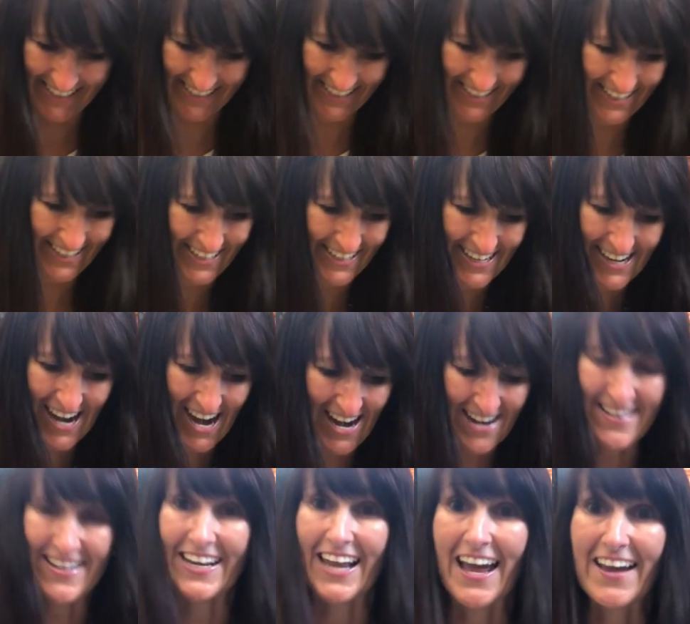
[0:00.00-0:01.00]

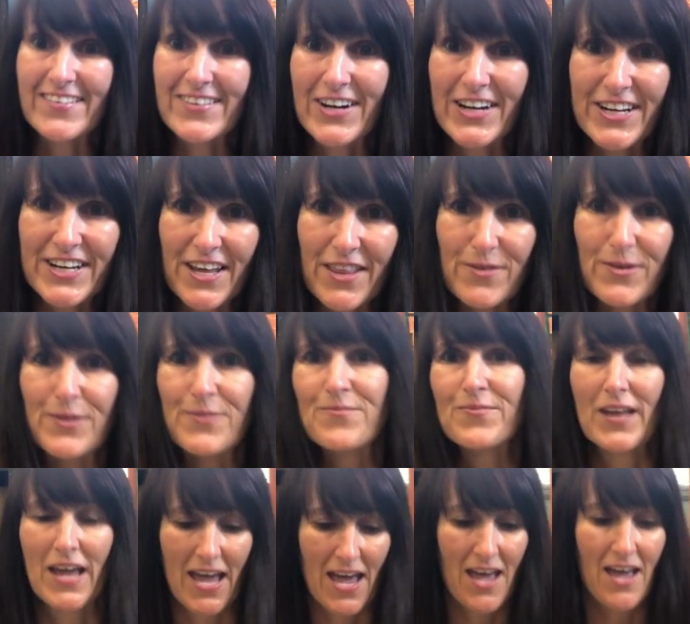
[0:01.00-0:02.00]
All right, I've got another one.
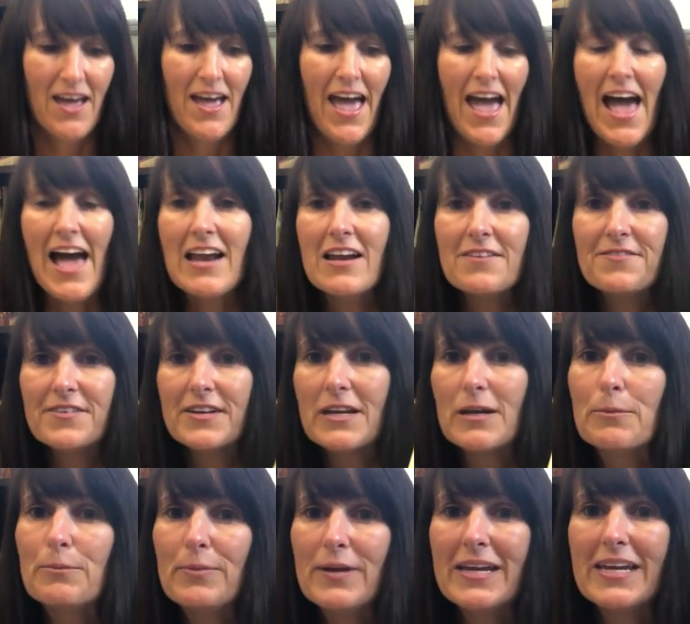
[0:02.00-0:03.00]
Elephant
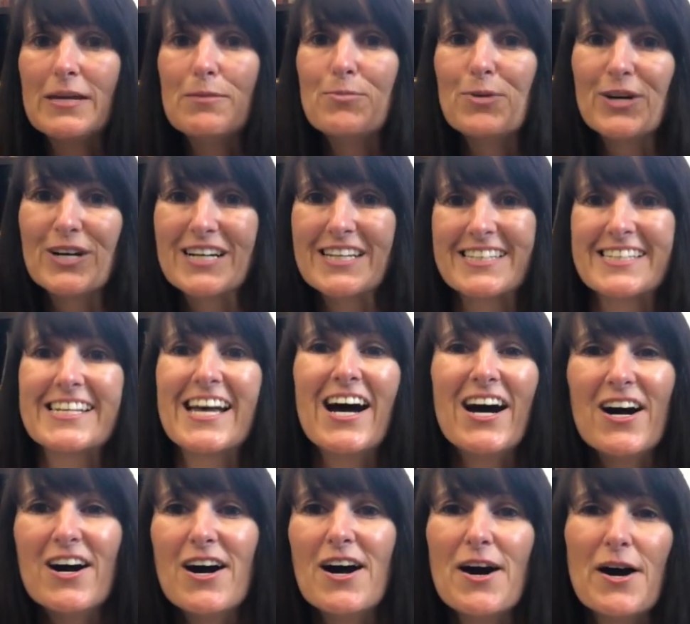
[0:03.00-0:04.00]
and Piggy books
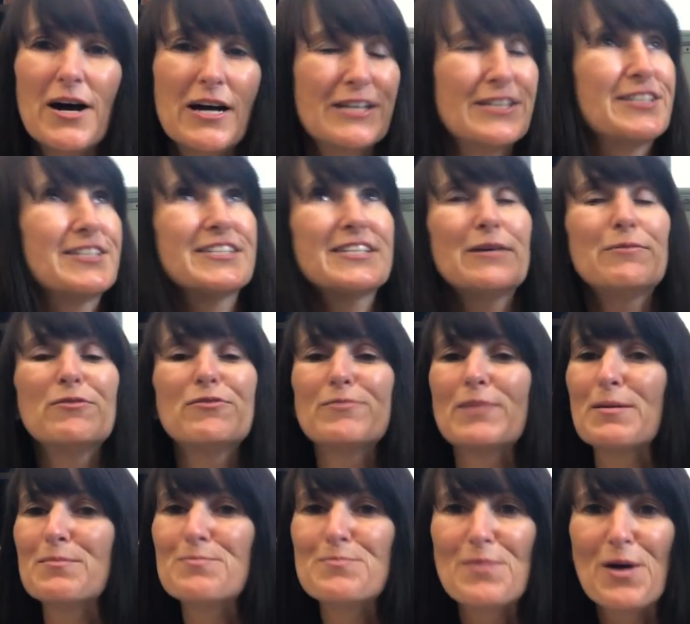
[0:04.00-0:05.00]
are some of
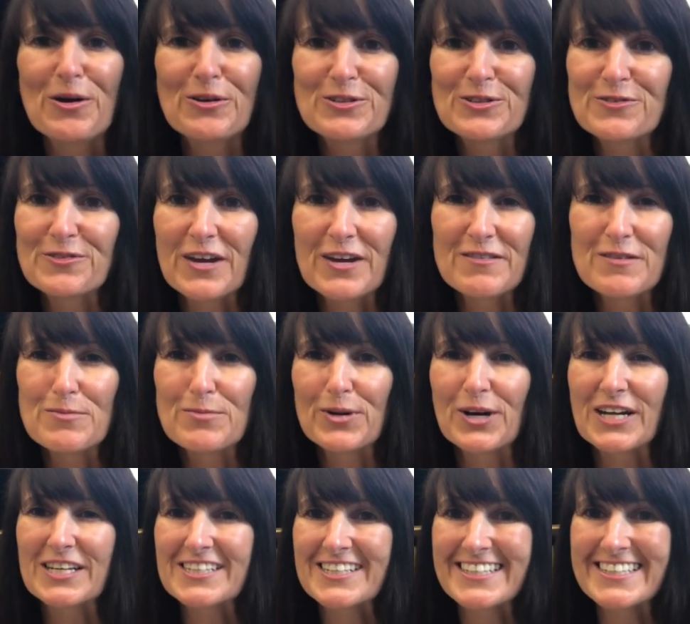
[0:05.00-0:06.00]
my most favorite
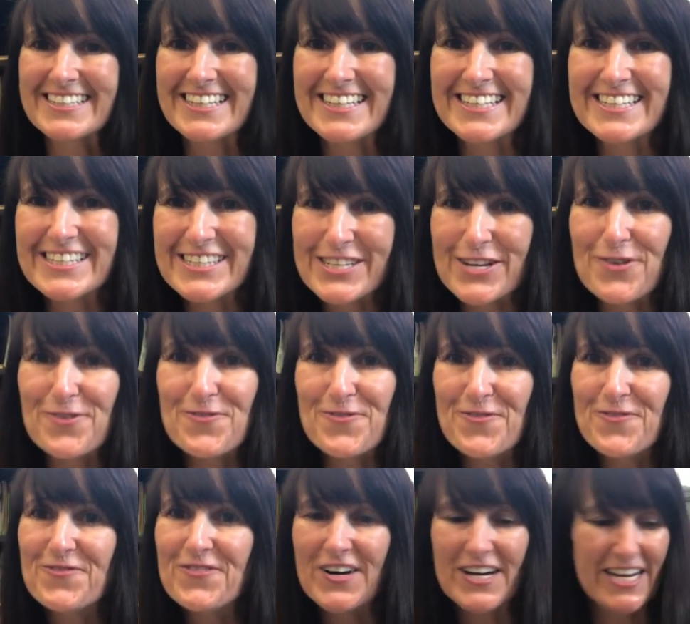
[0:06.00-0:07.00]
books because they're so
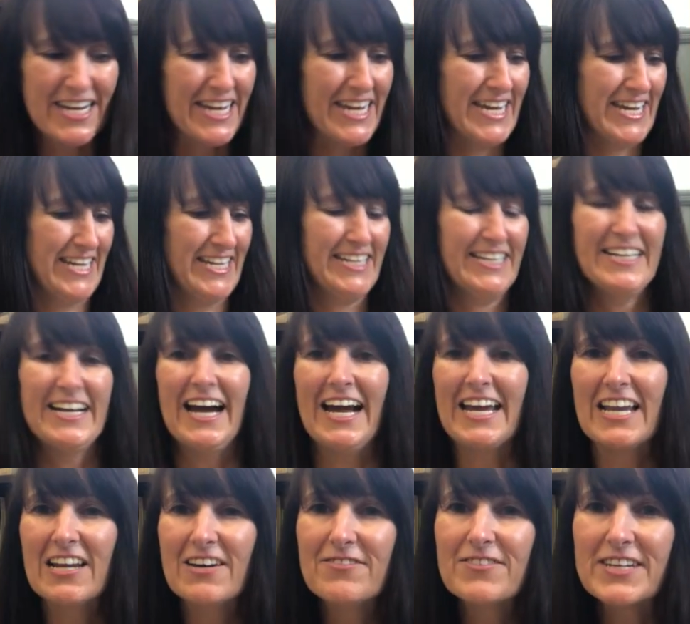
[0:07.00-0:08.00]
funny. I
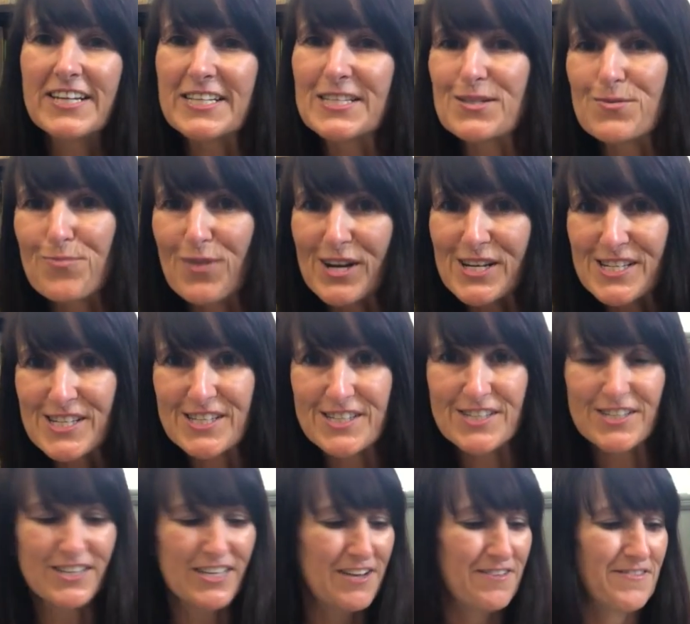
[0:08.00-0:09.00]
love the expressions
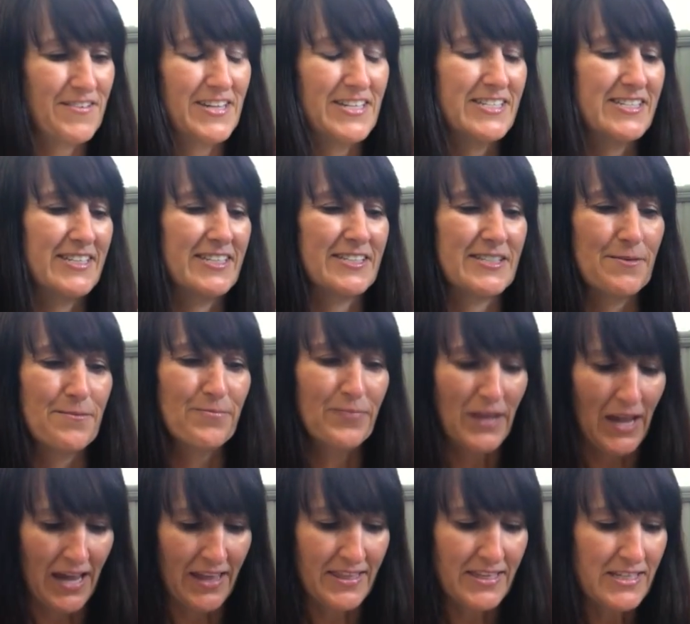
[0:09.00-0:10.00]
on their faces.
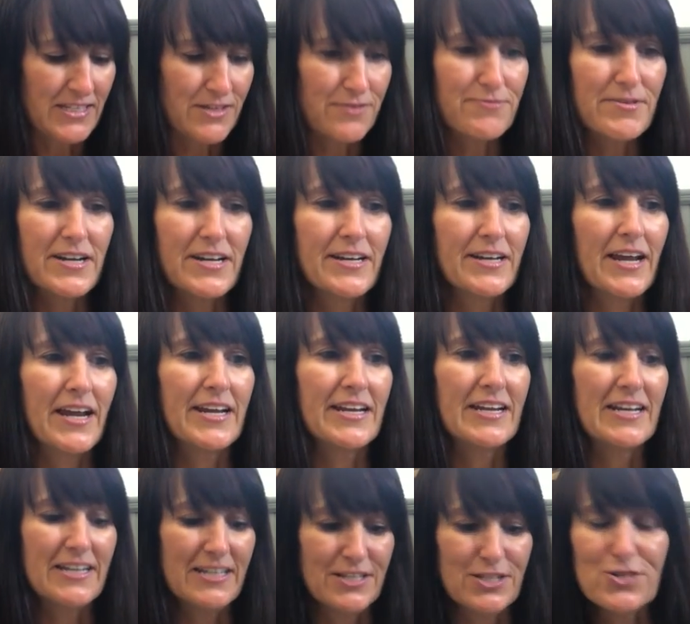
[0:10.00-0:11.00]
And these are written and
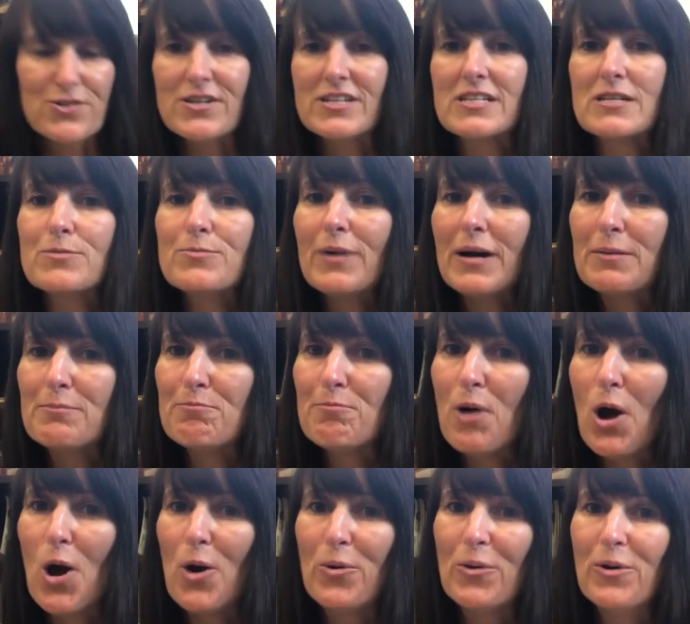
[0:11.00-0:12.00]
illustrated by
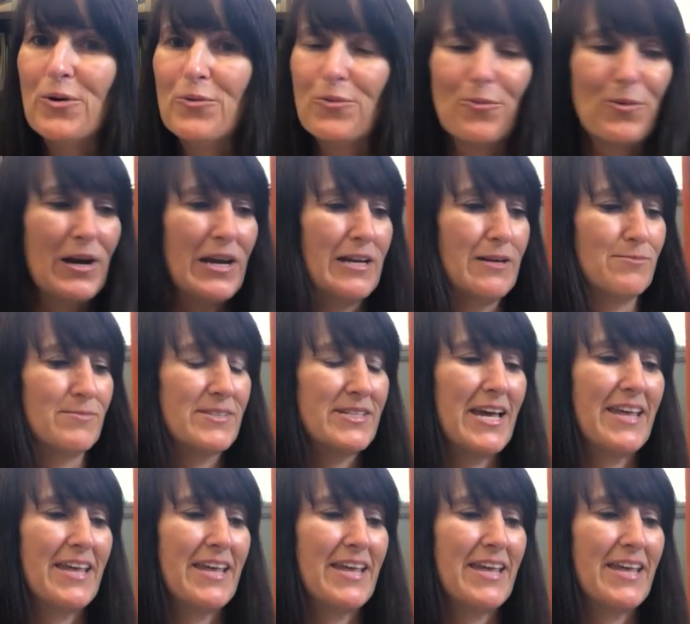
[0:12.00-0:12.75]
Mo Willems.